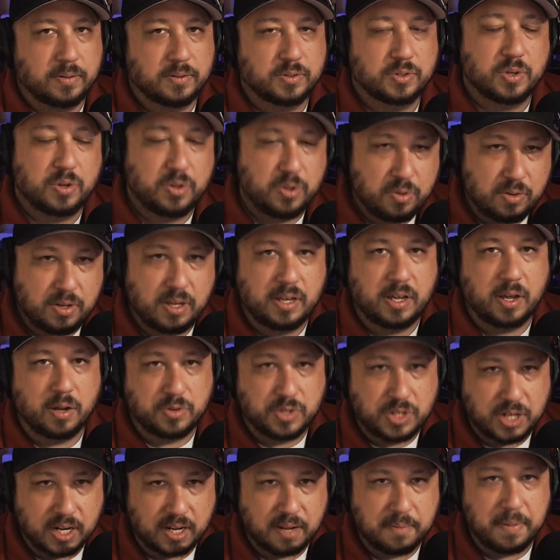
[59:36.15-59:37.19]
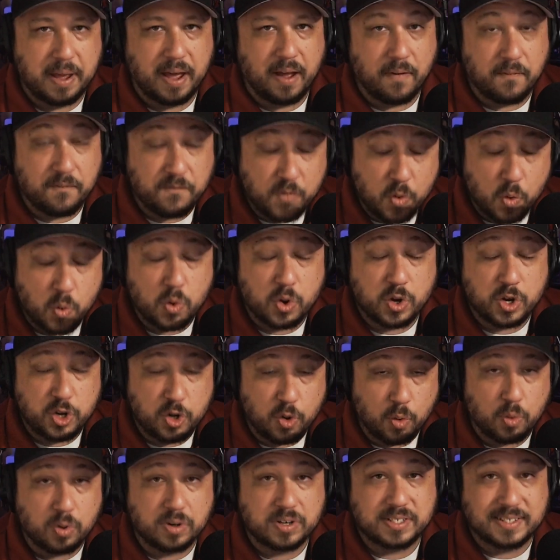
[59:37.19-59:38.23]
so you can go check them out for
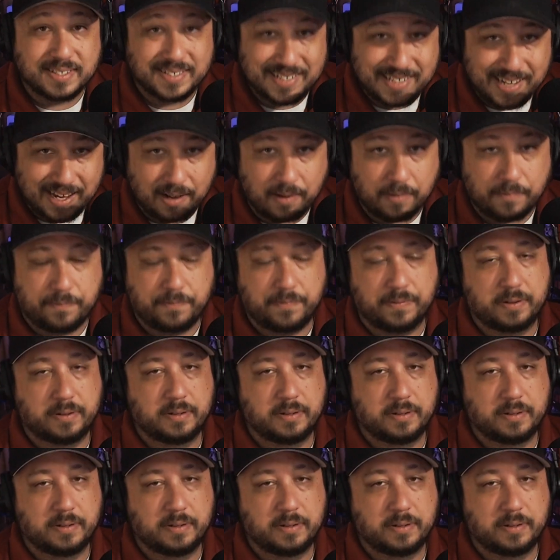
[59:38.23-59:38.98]
yourself.